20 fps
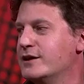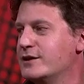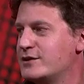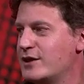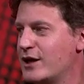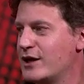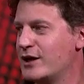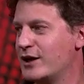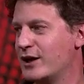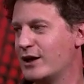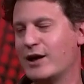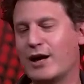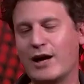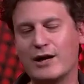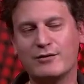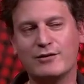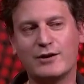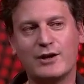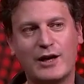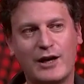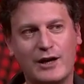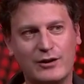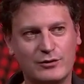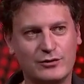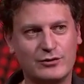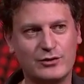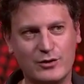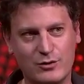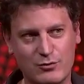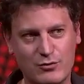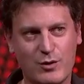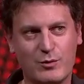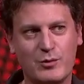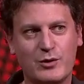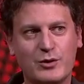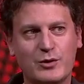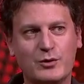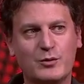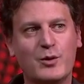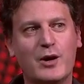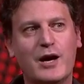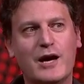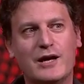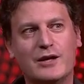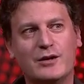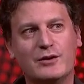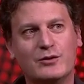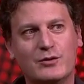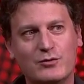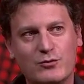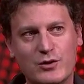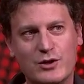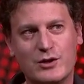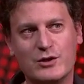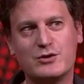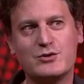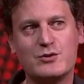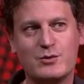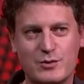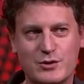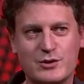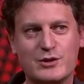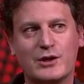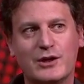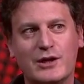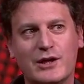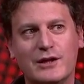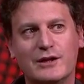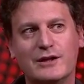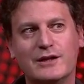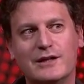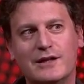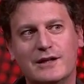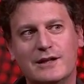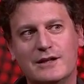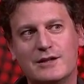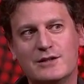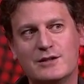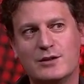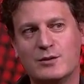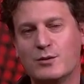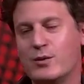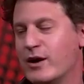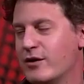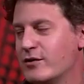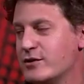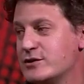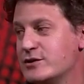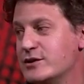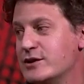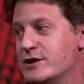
taking it out of accounts in a Robin Hood way and redistributing it to where it's